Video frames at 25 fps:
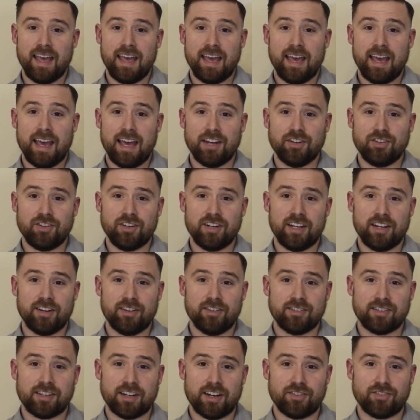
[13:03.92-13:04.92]

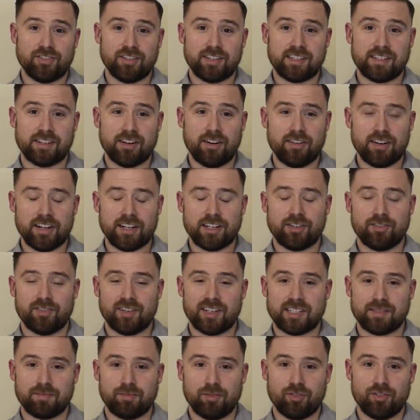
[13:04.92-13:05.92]
Engineers are just starting to
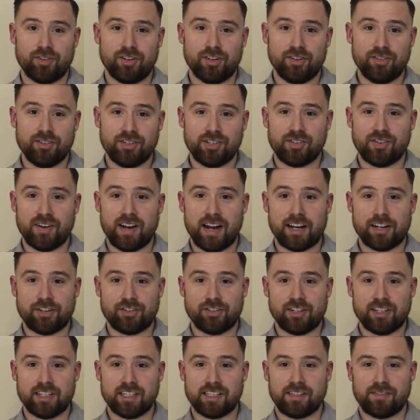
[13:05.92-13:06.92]
explore new
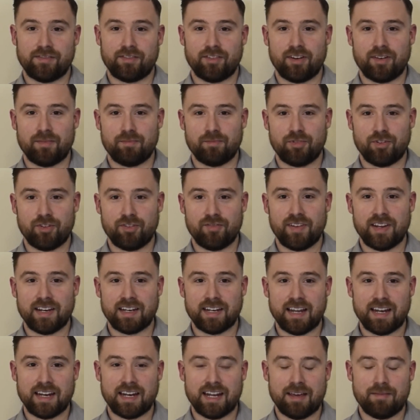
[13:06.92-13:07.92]
strategies for improving
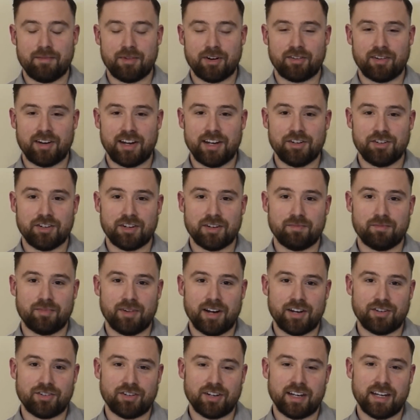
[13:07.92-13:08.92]
dynamic range
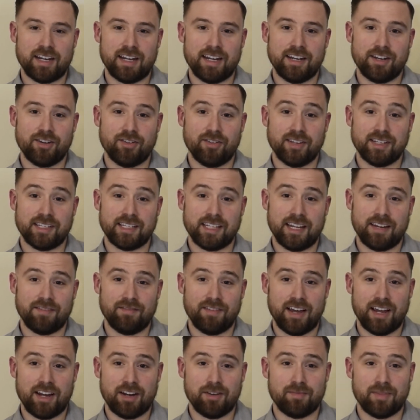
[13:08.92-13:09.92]
compression in noisy
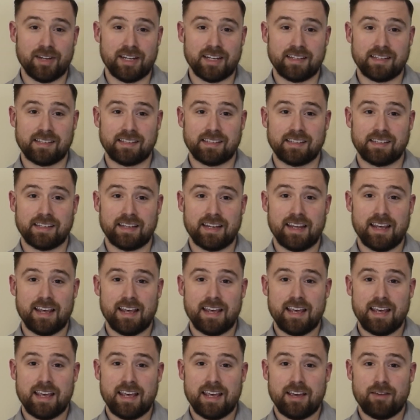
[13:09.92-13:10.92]
environments.
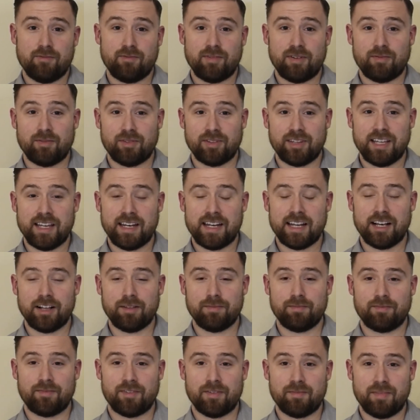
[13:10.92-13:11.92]
We will need
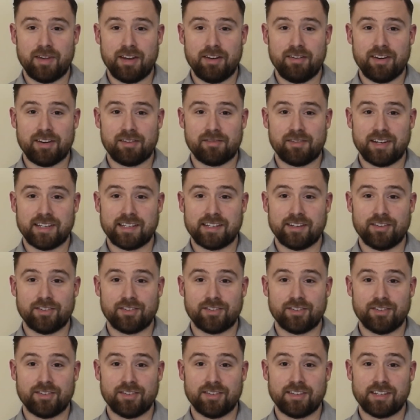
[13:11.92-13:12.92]
help from hearing
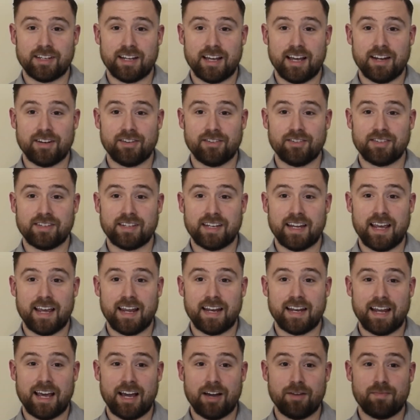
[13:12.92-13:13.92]
researchers to
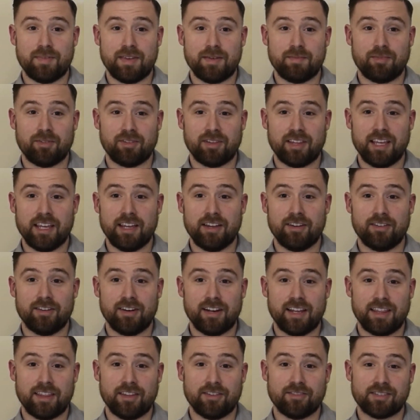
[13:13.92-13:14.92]
understand how people hear
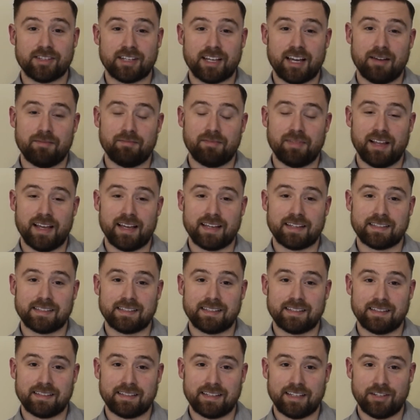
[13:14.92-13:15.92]
in those
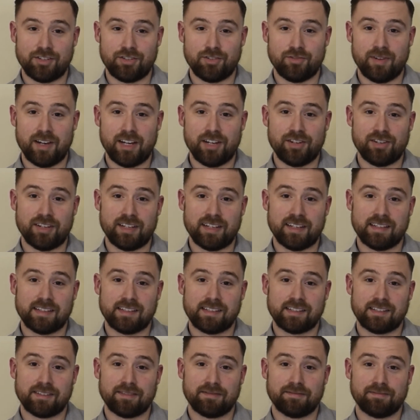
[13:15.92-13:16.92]
complex situations.